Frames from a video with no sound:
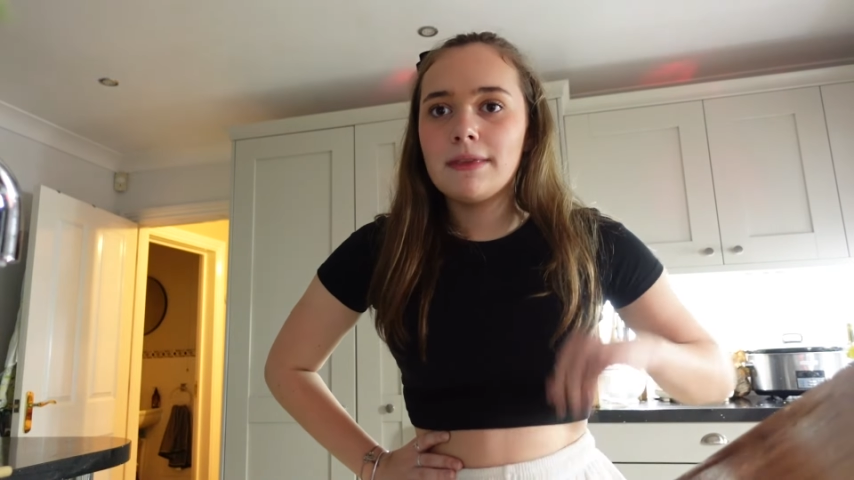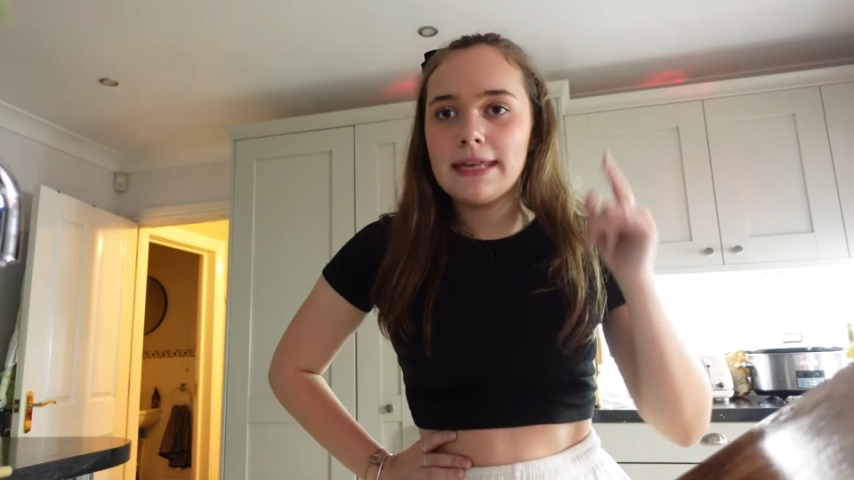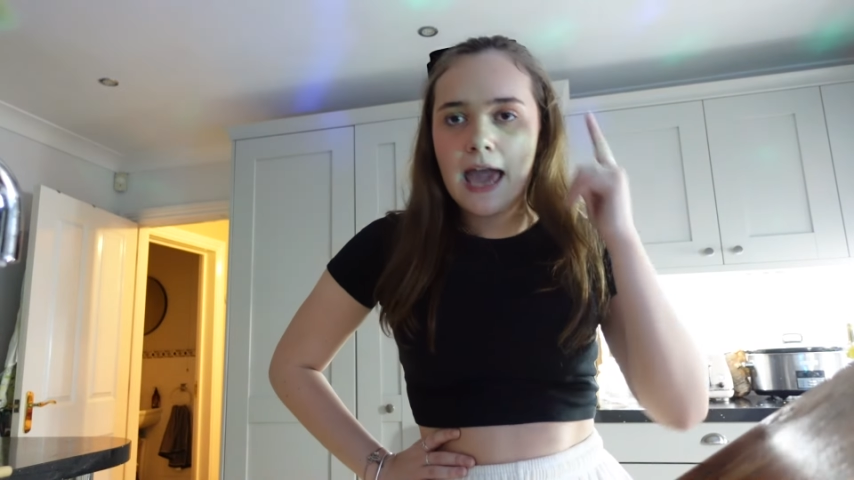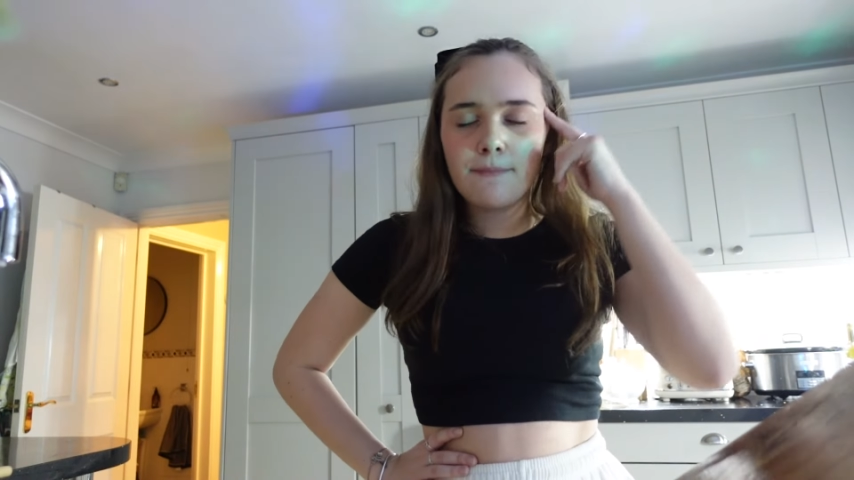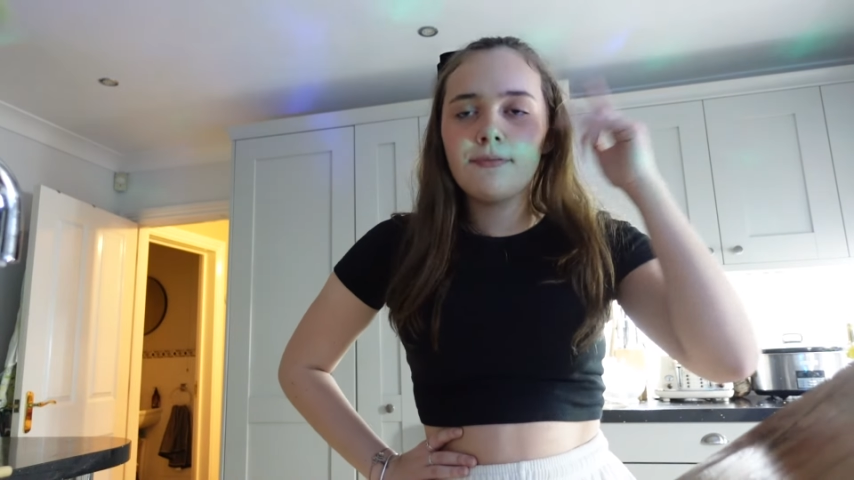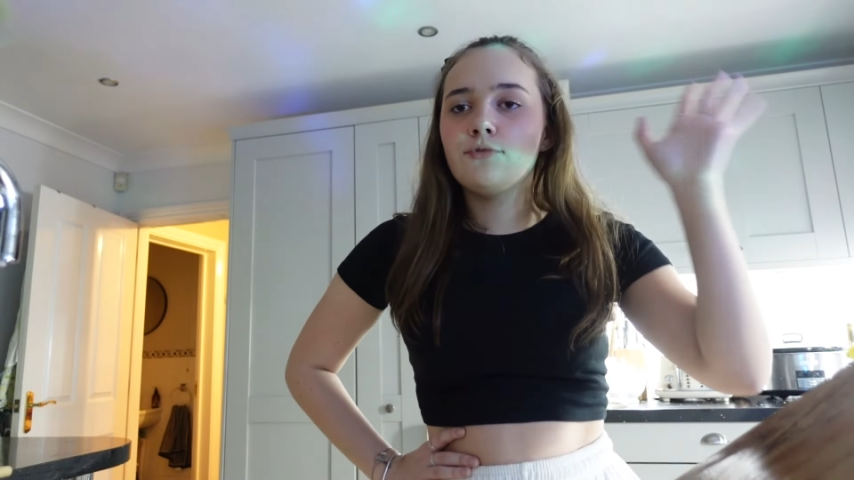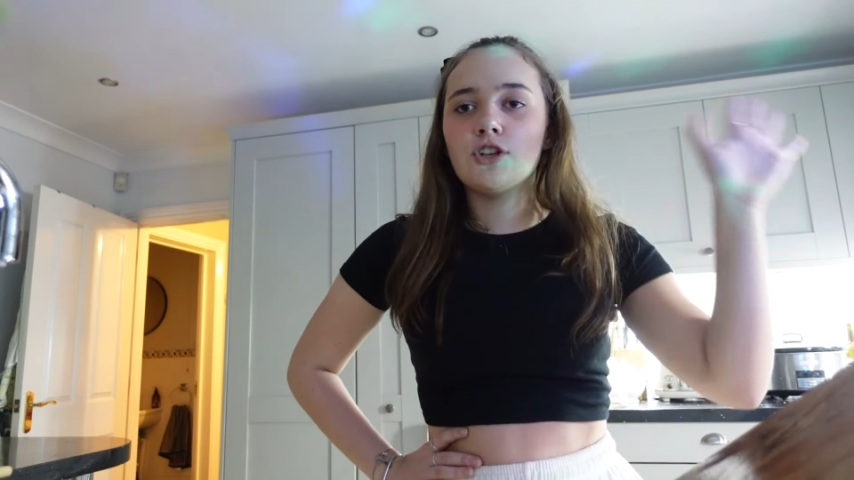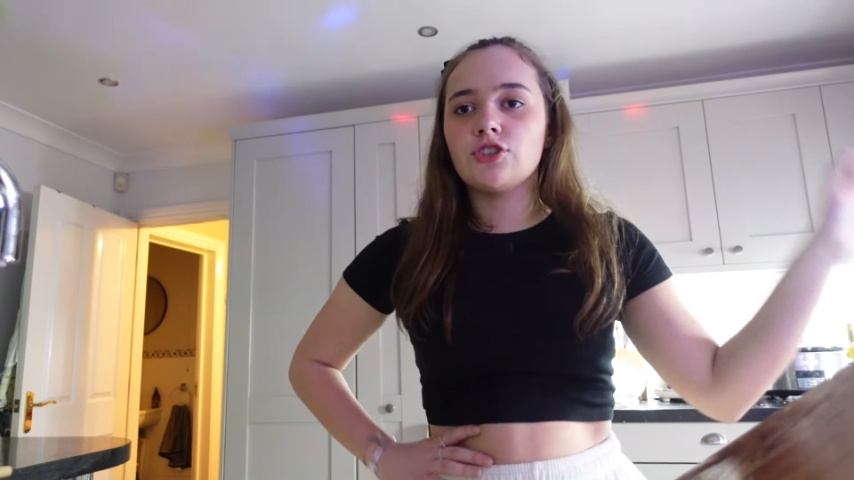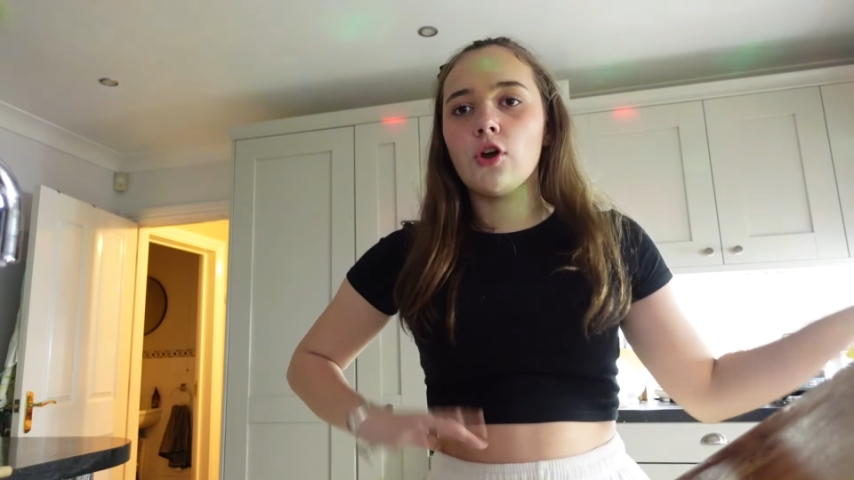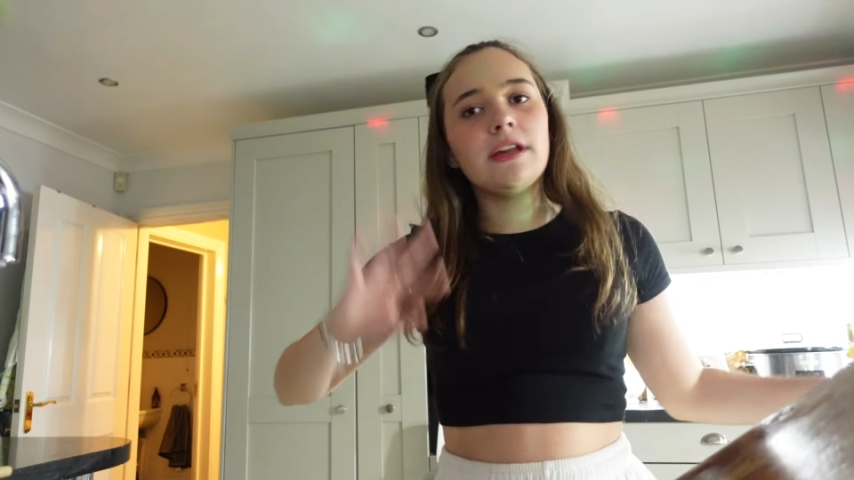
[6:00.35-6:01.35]
Yep,
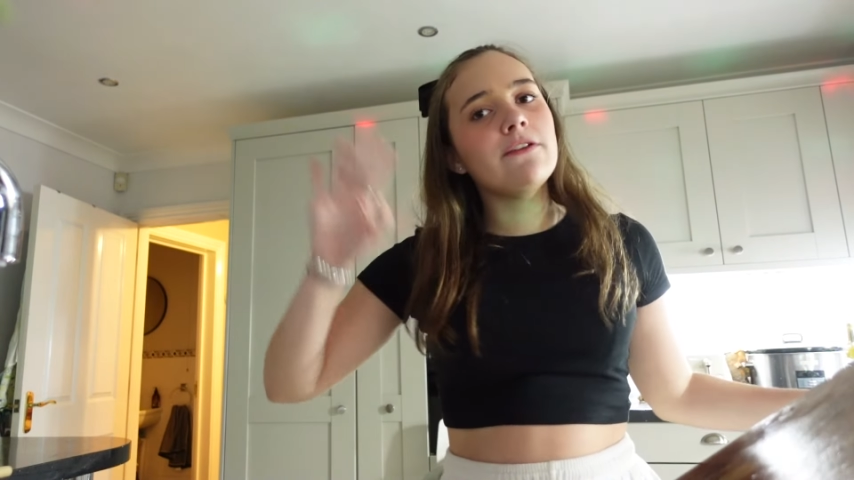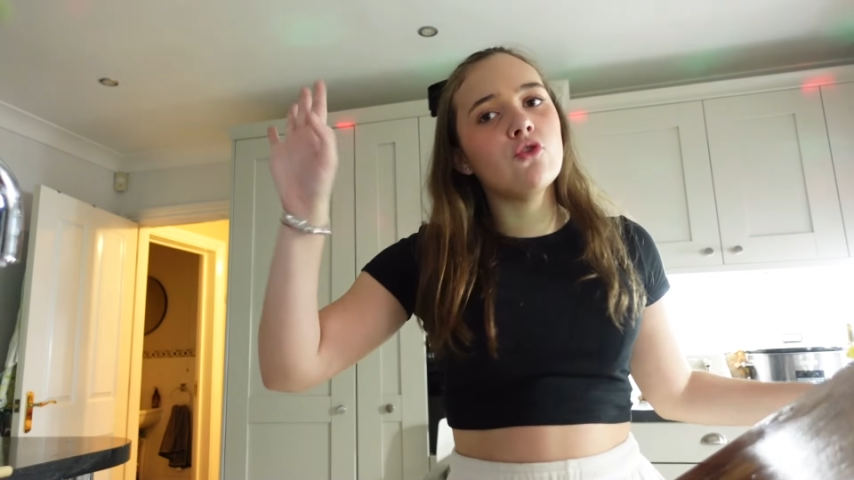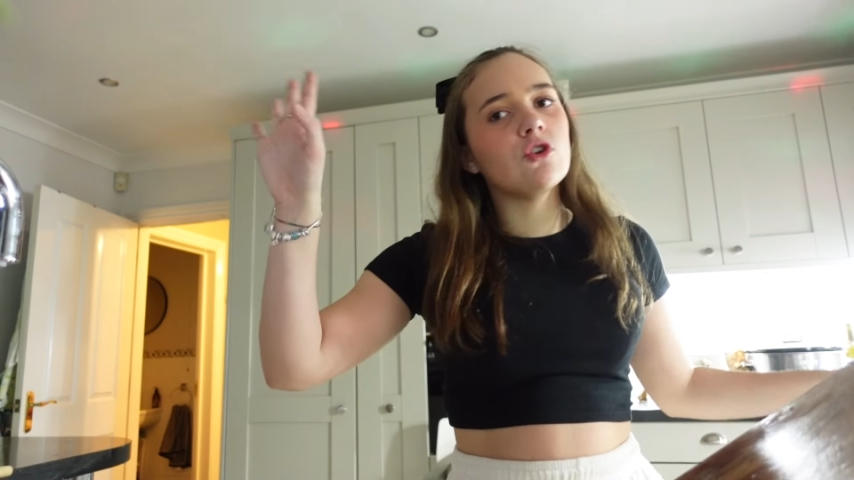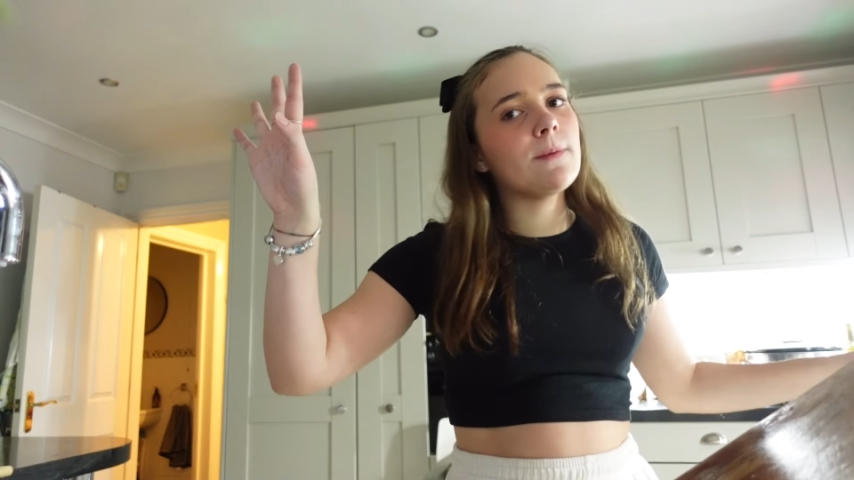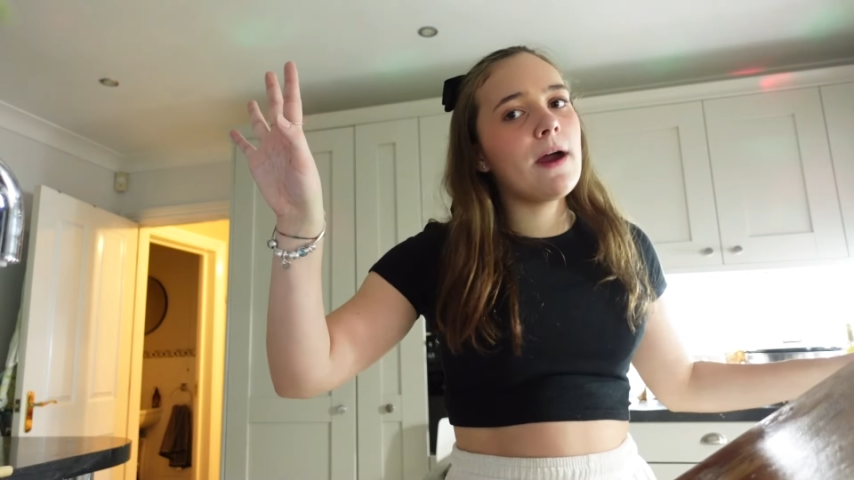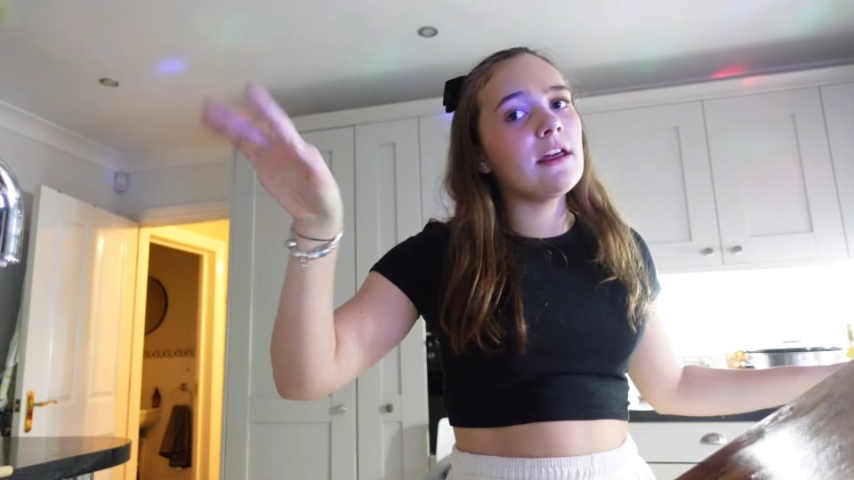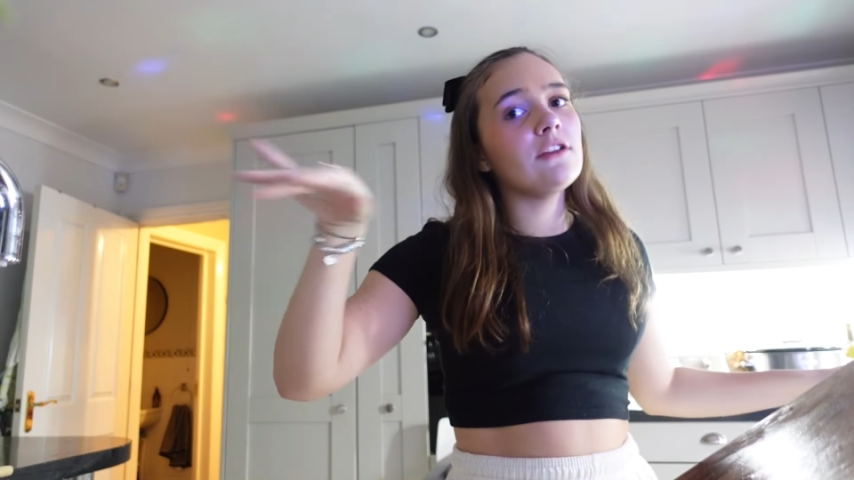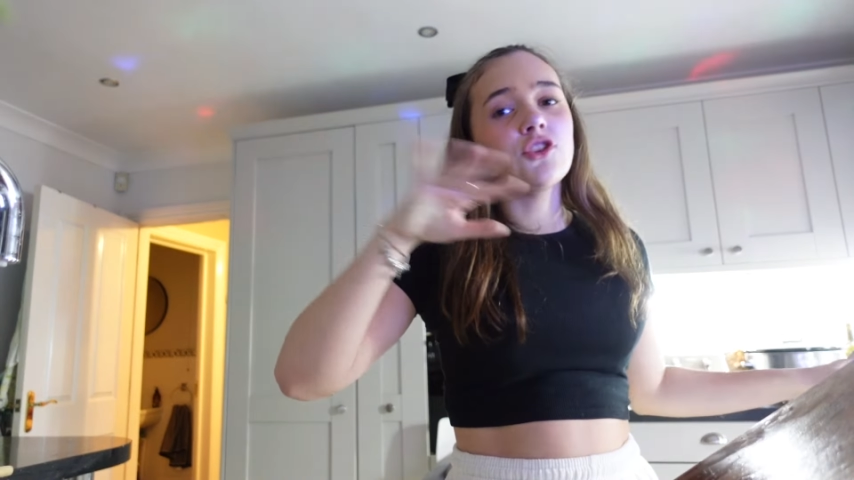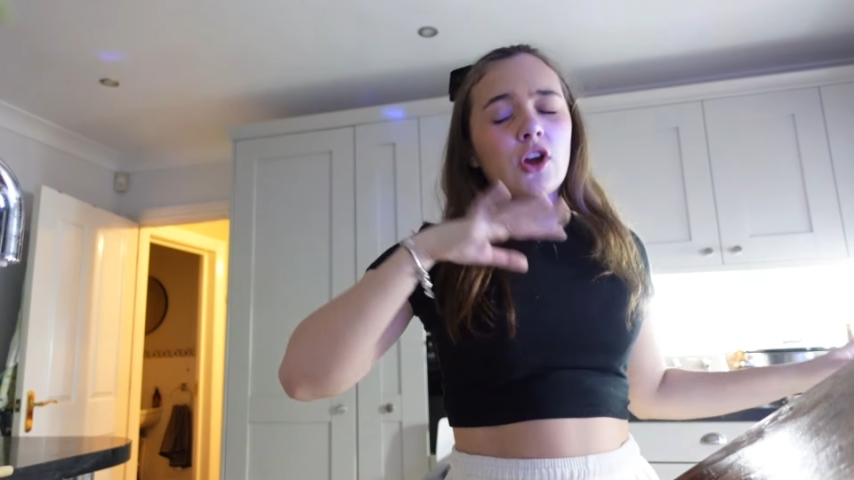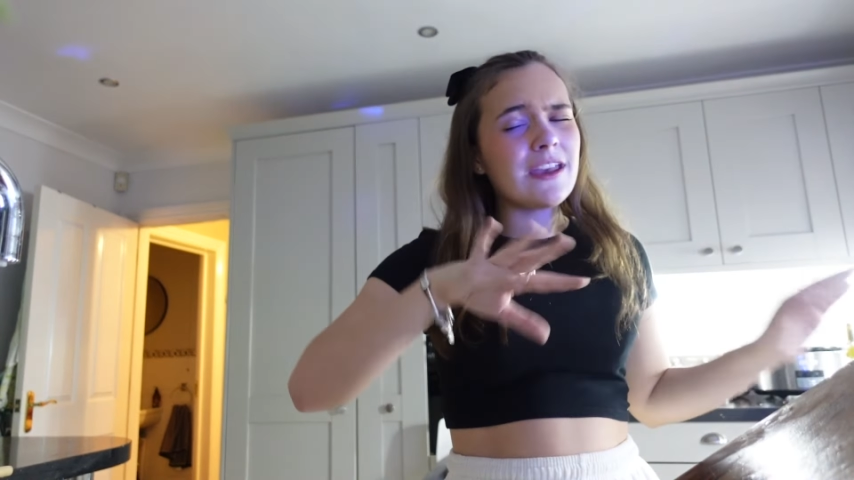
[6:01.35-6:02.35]
just don't even talk to me about
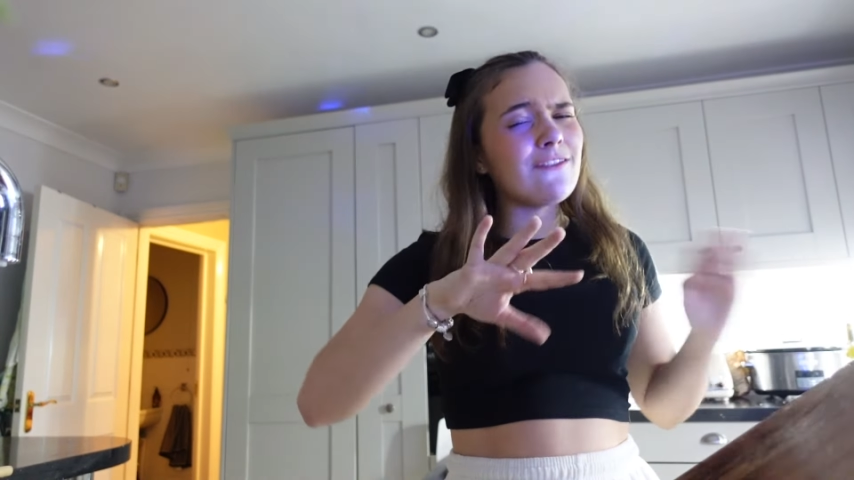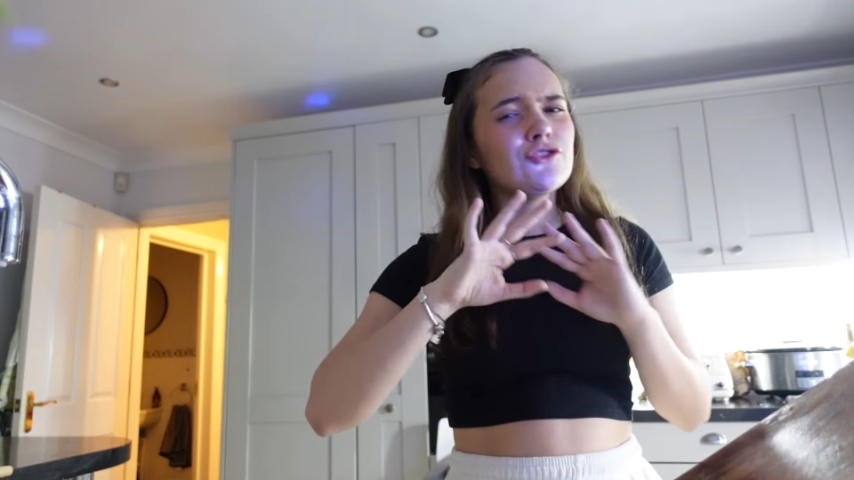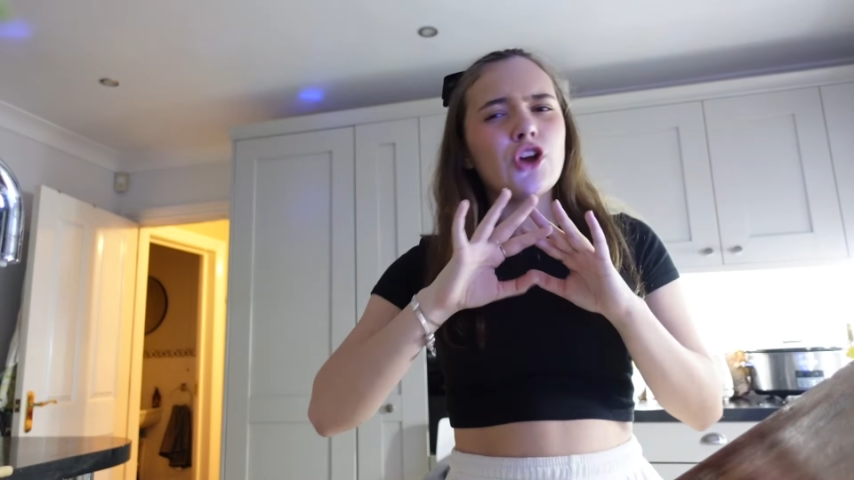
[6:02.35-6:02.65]
it. Don't even,